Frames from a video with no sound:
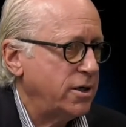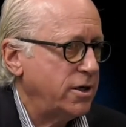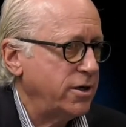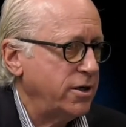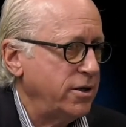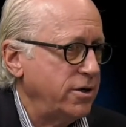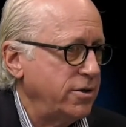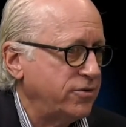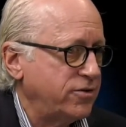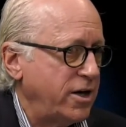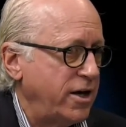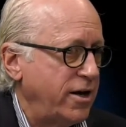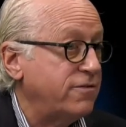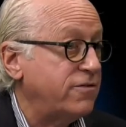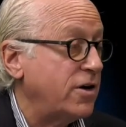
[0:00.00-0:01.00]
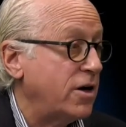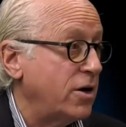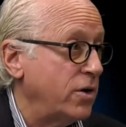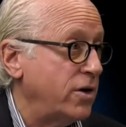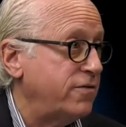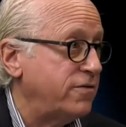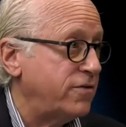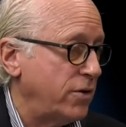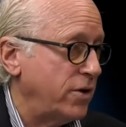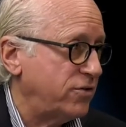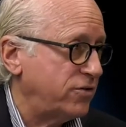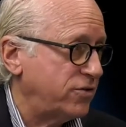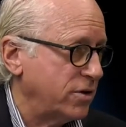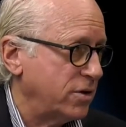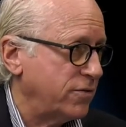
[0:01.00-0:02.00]
is a very, very
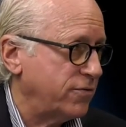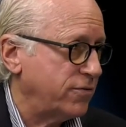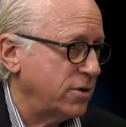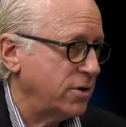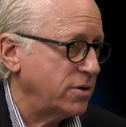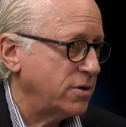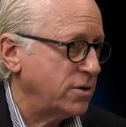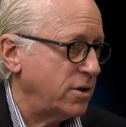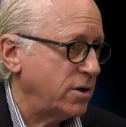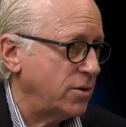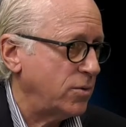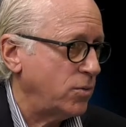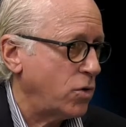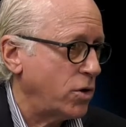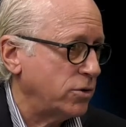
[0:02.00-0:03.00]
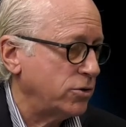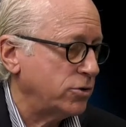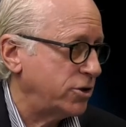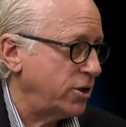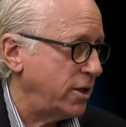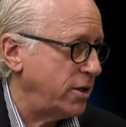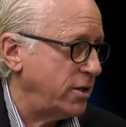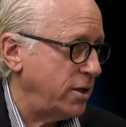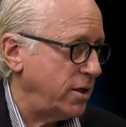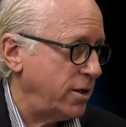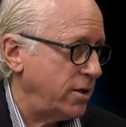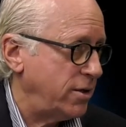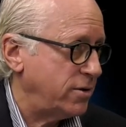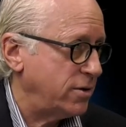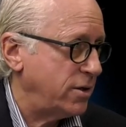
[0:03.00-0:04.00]
significant watershed
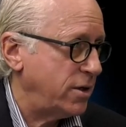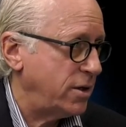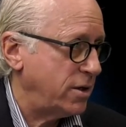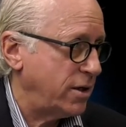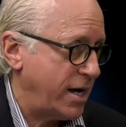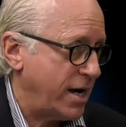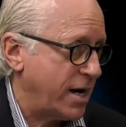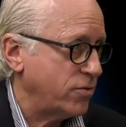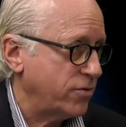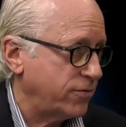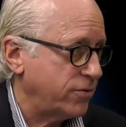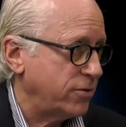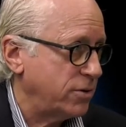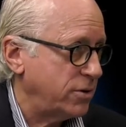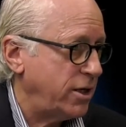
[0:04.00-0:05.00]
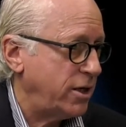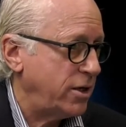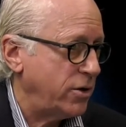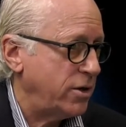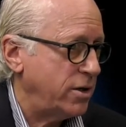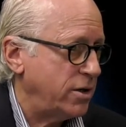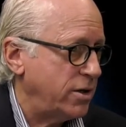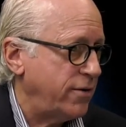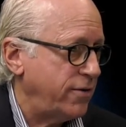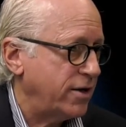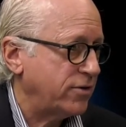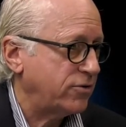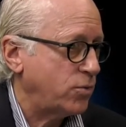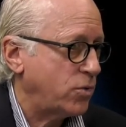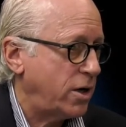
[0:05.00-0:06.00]
and aquifer area, and
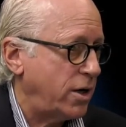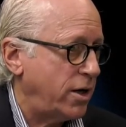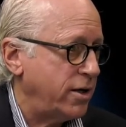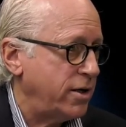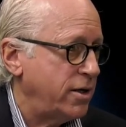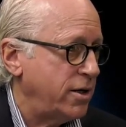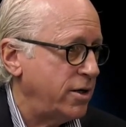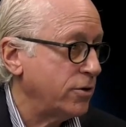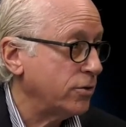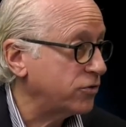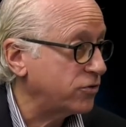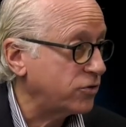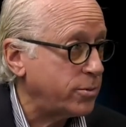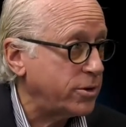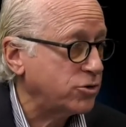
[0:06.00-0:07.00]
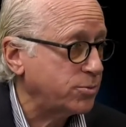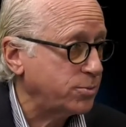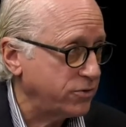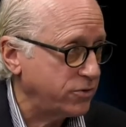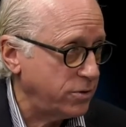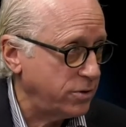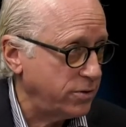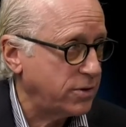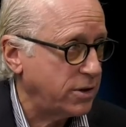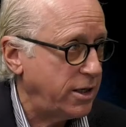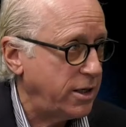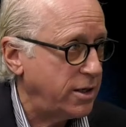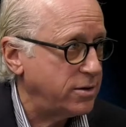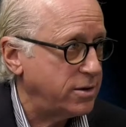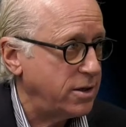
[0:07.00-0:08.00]
that's why there's so much preserved
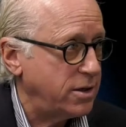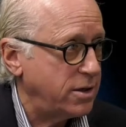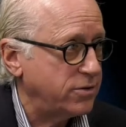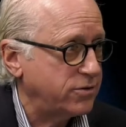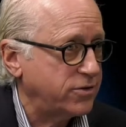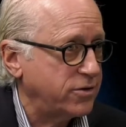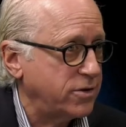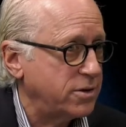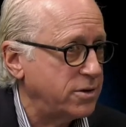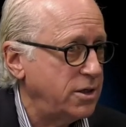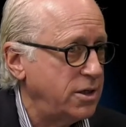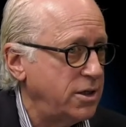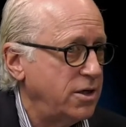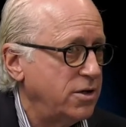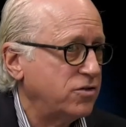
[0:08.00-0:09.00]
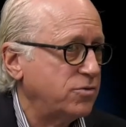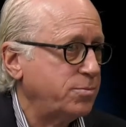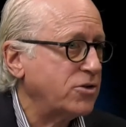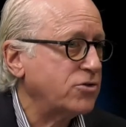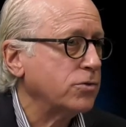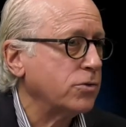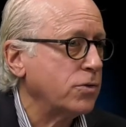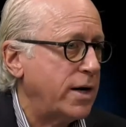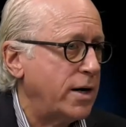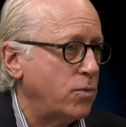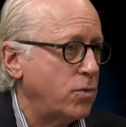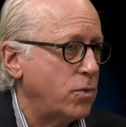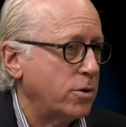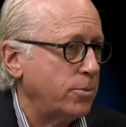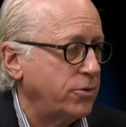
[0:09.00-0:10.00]
land there. It's a special
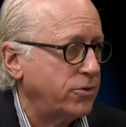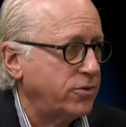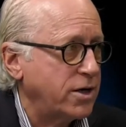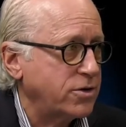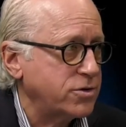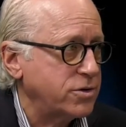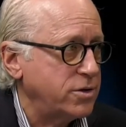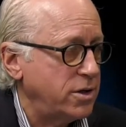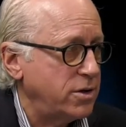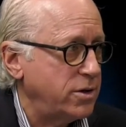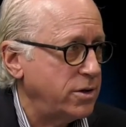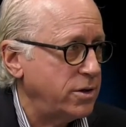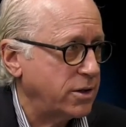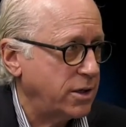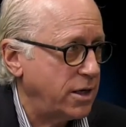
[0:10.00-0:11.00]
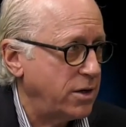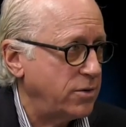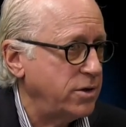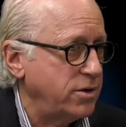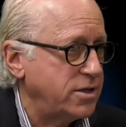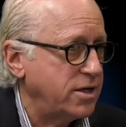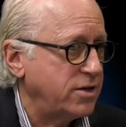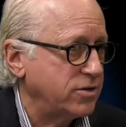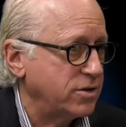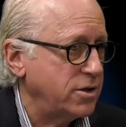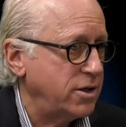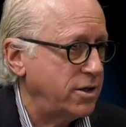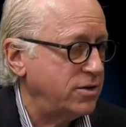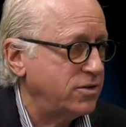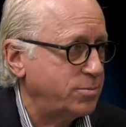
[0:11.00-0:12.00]
groundwater protection area,
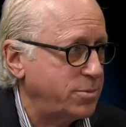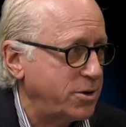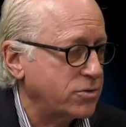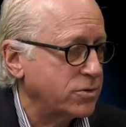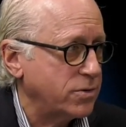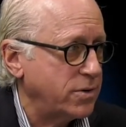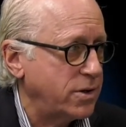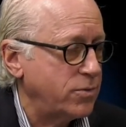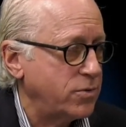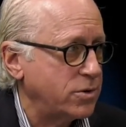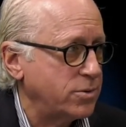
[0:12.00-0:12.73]
county-designated special groundwater